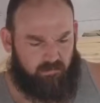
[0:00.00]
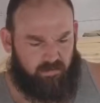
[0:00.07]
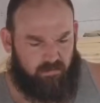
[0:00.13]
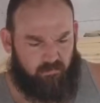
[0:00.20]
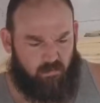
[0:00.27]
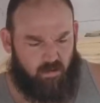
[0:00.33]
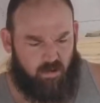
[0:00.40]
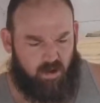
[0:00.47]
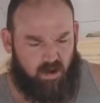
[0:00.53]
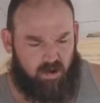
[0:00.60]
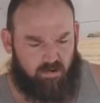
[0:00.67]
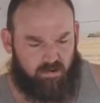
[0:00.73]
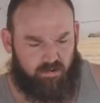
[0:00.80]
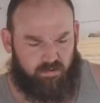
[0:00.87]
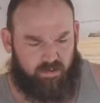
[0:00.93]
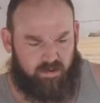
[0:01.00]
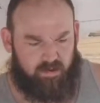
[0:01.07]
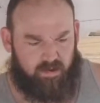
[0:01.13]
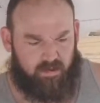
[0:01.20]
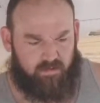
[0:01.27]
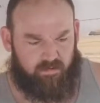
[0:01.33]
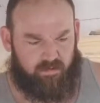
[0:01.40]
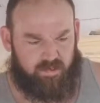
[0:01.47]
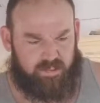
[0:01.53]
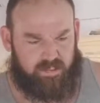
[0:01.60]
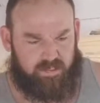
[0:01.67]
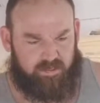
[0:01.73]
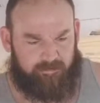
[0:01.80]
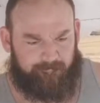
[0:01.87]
bit more harder than others.